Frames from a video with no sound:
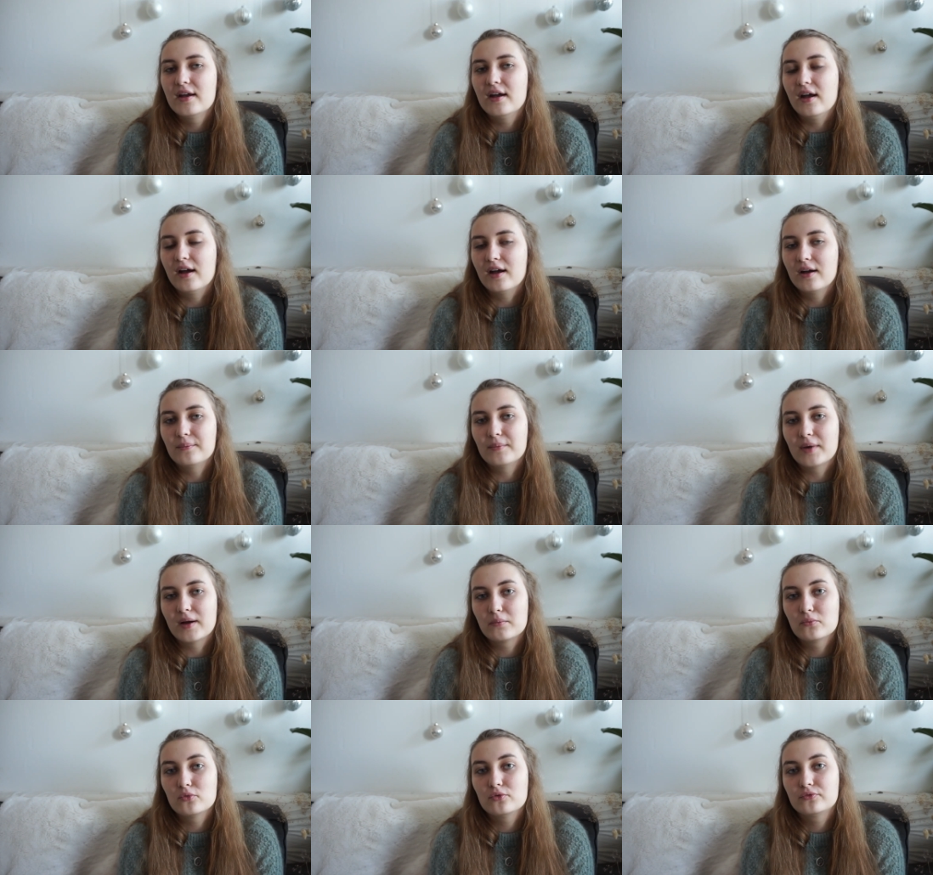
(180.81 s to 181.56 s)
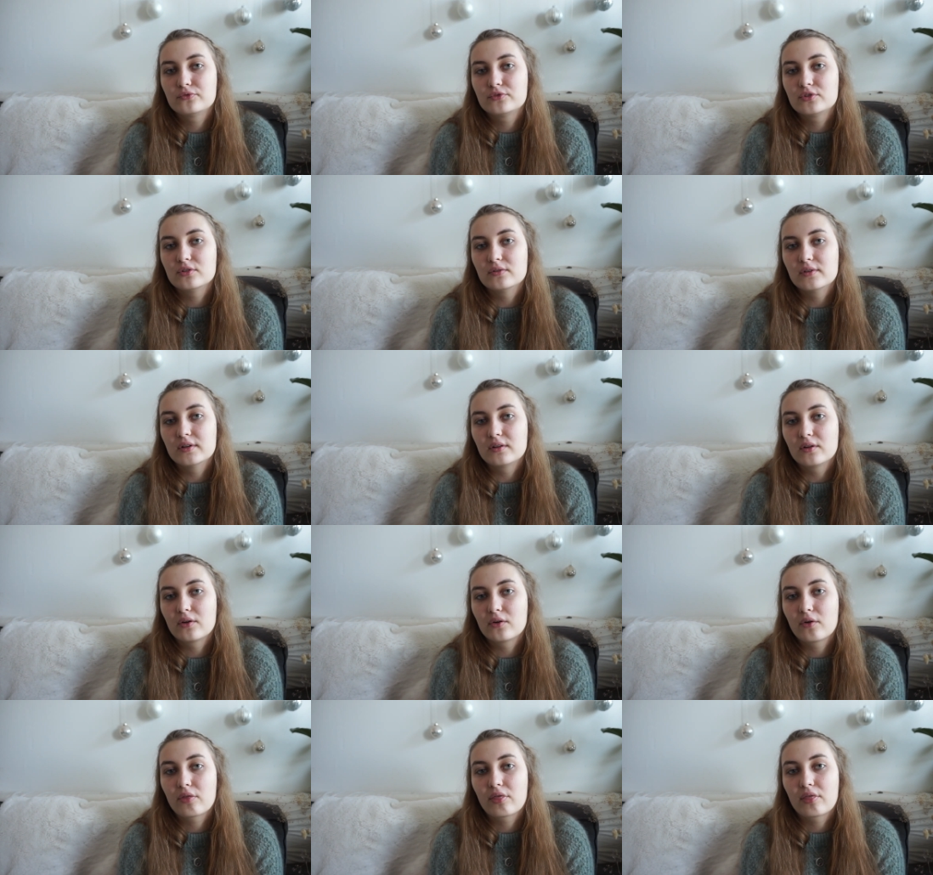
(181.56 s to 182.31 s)
I moved to the
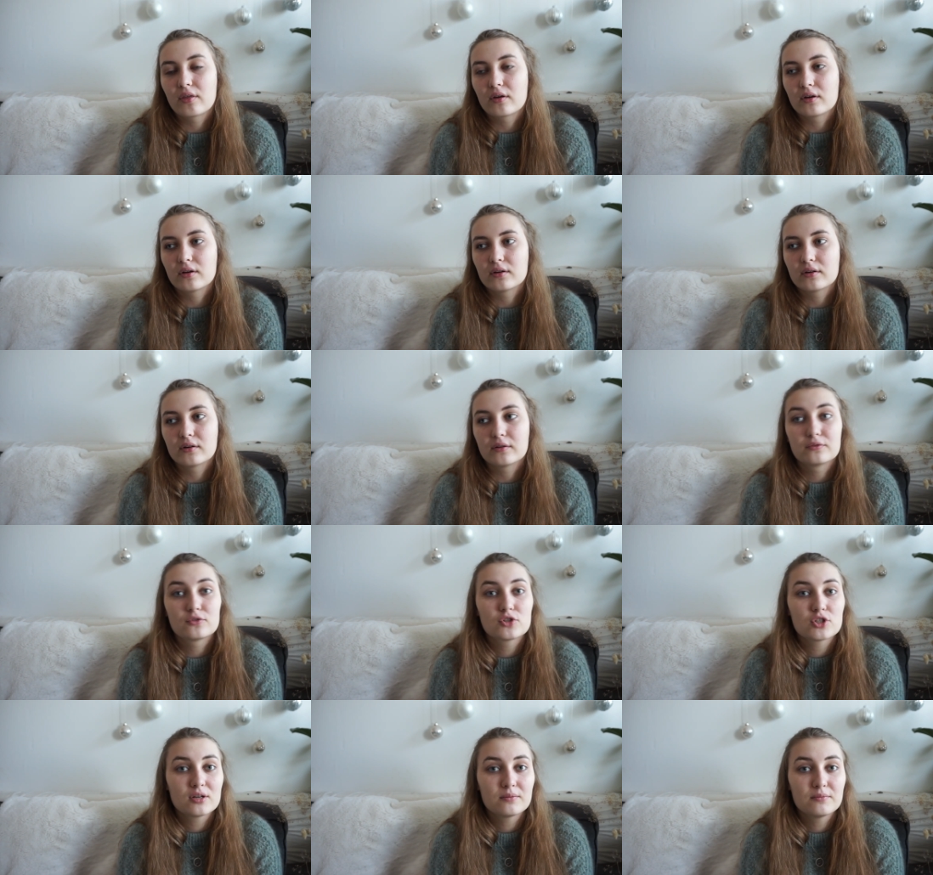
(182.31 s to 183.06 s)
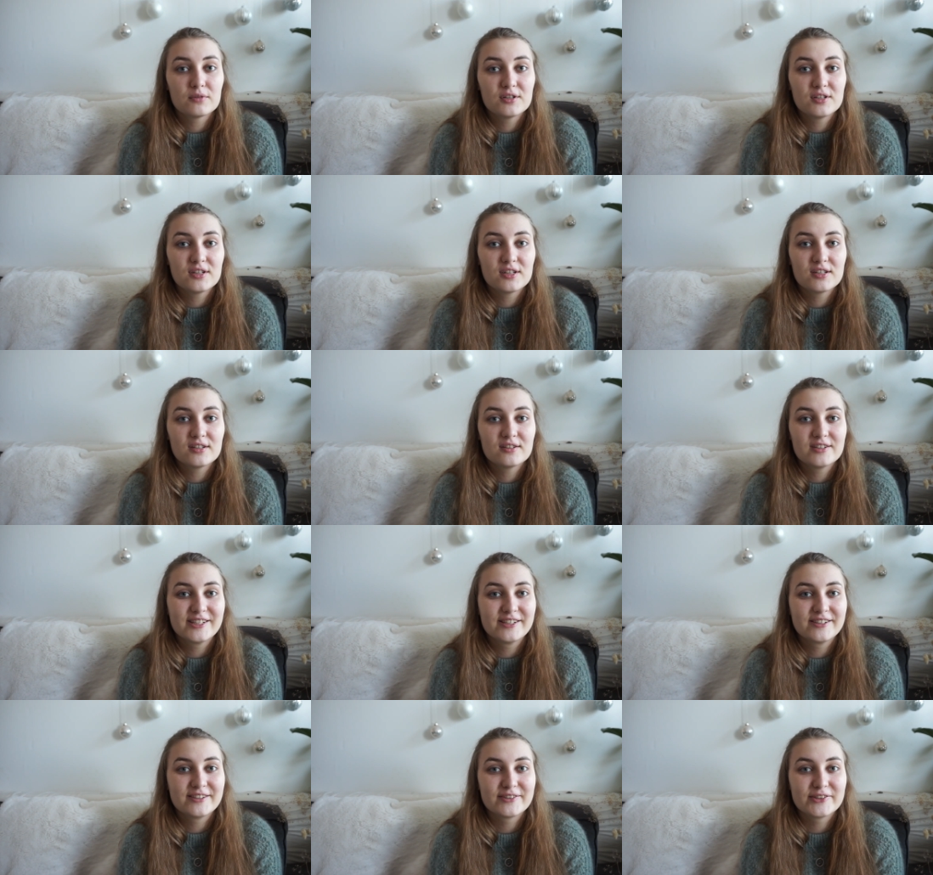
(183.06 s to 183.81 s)
north of Germany,
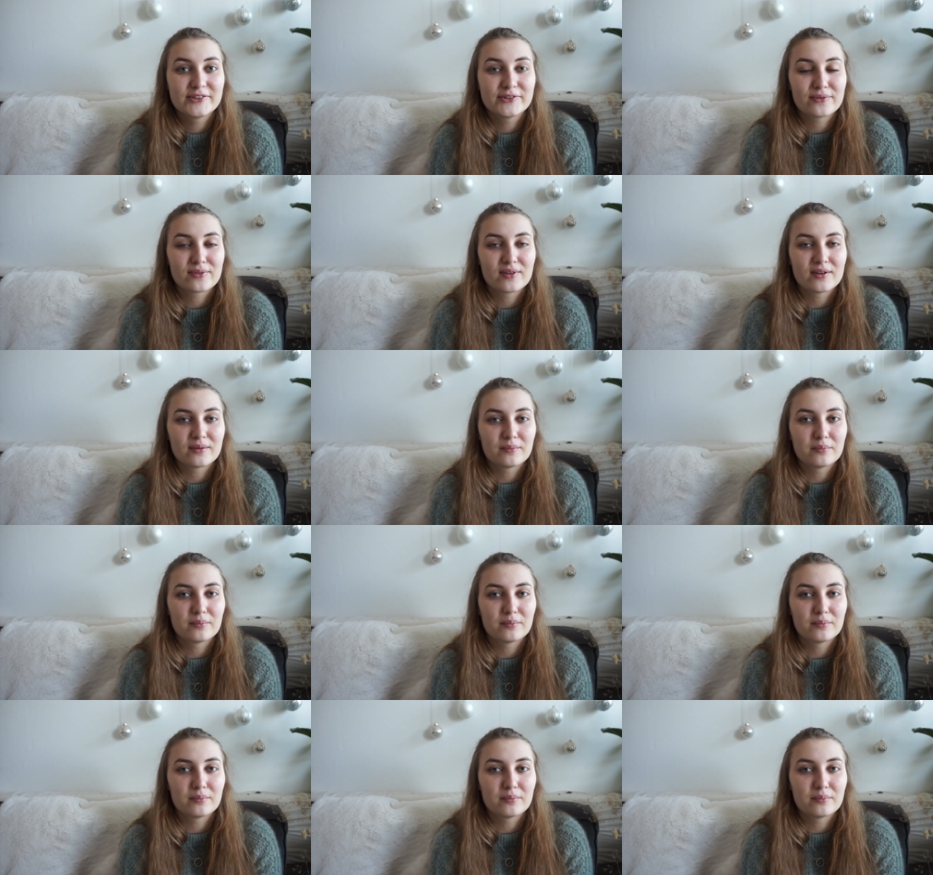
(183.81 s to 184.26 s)
to the